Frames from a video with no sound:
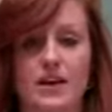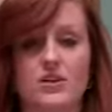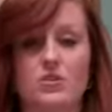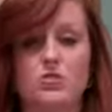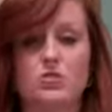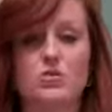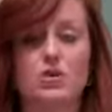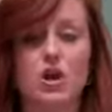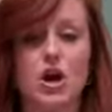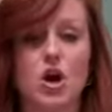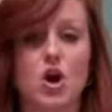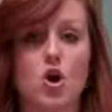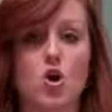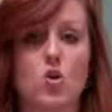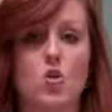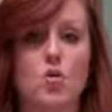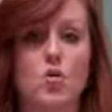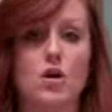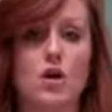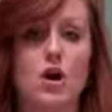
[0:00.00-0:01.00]
that you
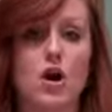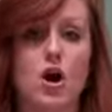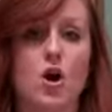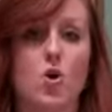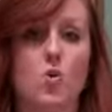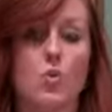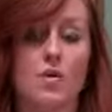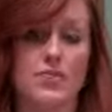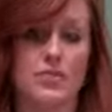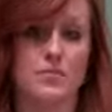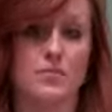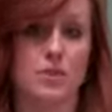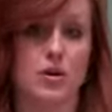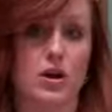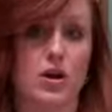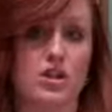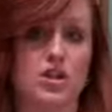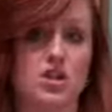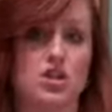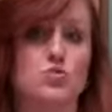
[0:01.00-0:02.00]
go with the
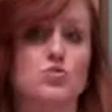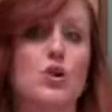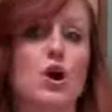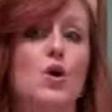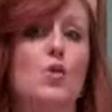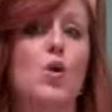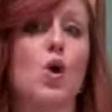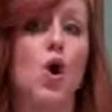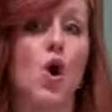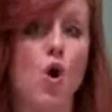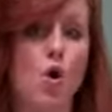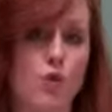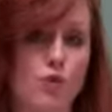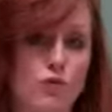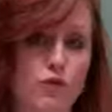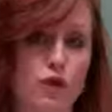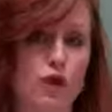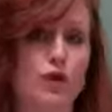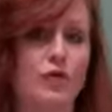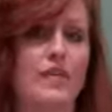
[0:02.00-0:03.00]
brush, you go
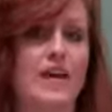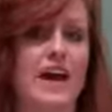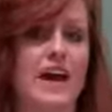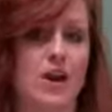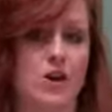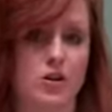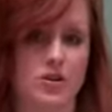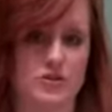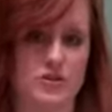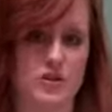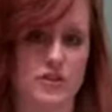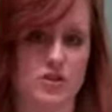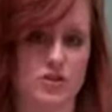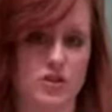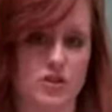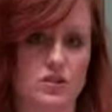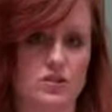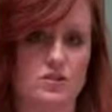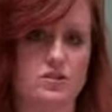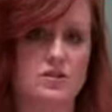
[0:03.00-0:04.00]
over the hair
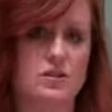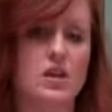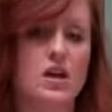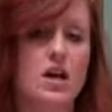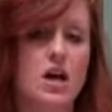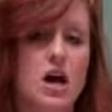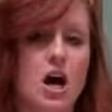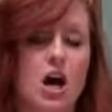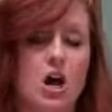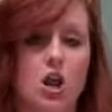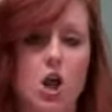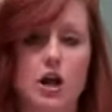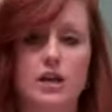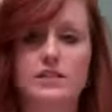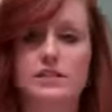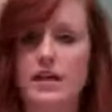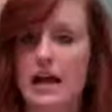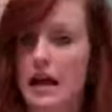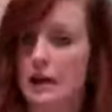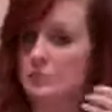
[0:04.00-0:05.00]
extensions. A lot
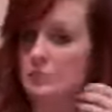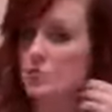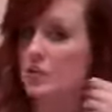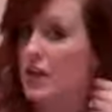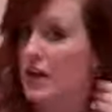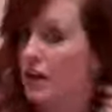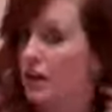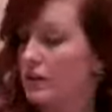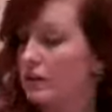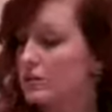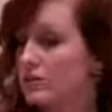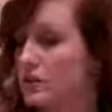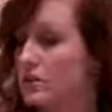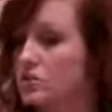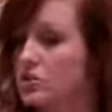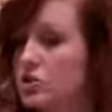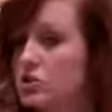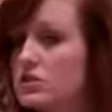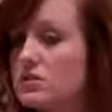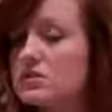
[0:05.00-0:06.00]
of times with hair
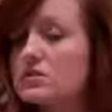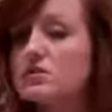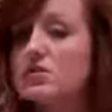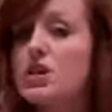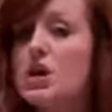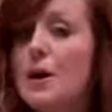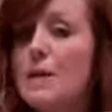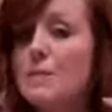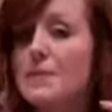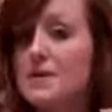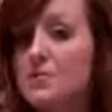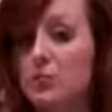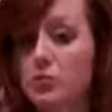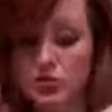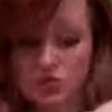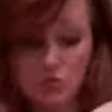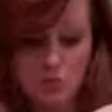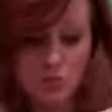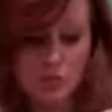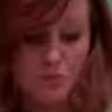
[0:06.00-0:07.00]
extensions, people
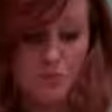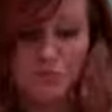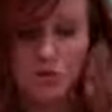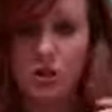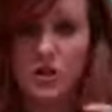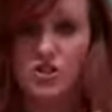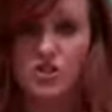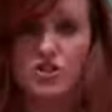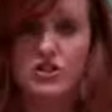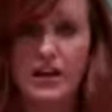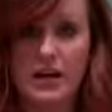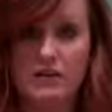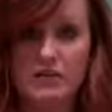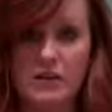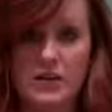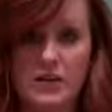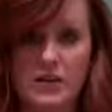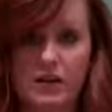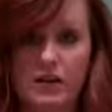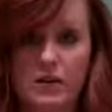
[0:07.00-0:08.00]
just want to brush down
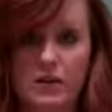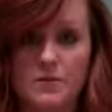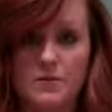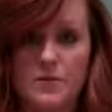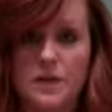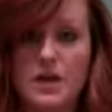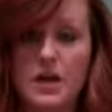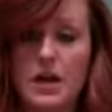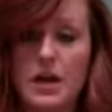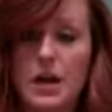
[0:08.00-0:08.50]
here.